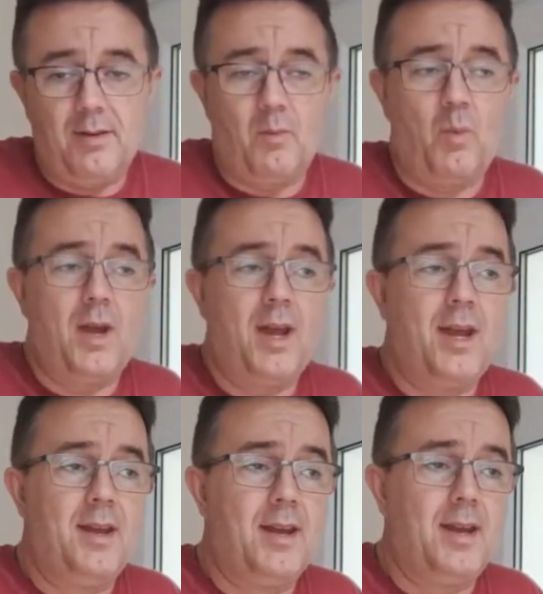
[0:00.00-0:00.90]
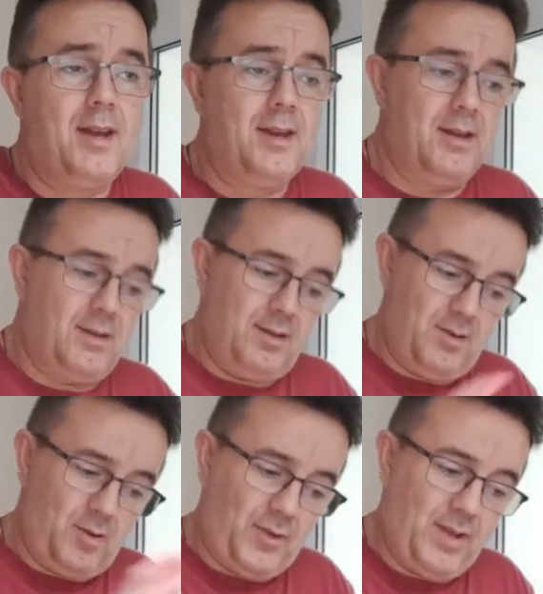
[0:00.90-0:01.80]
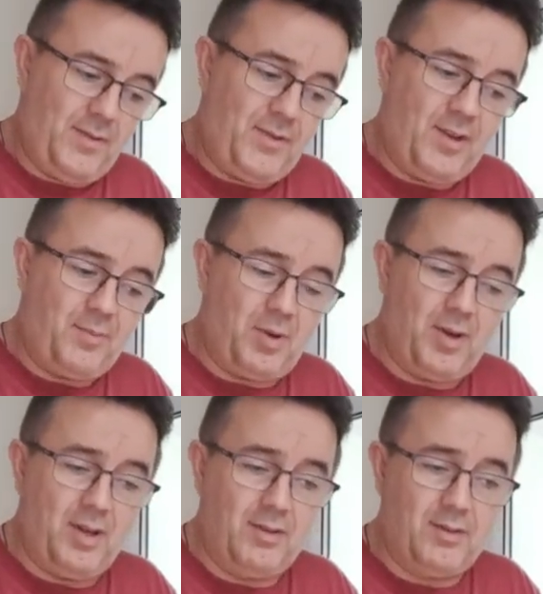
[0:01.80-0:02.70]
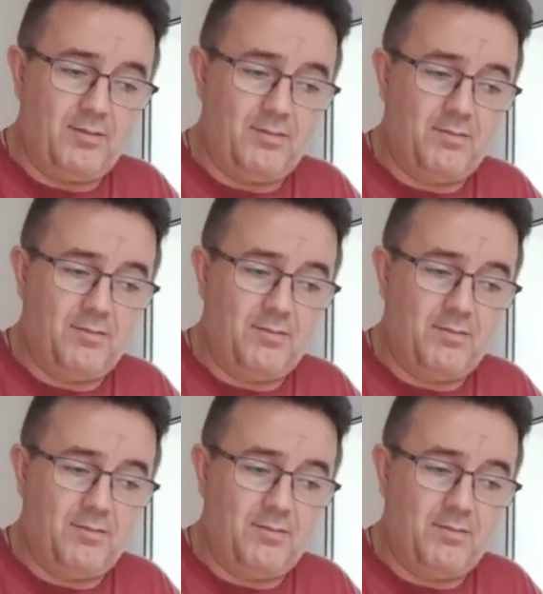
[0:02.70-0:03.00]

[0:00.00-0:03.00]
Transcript: when you'll see the finished product.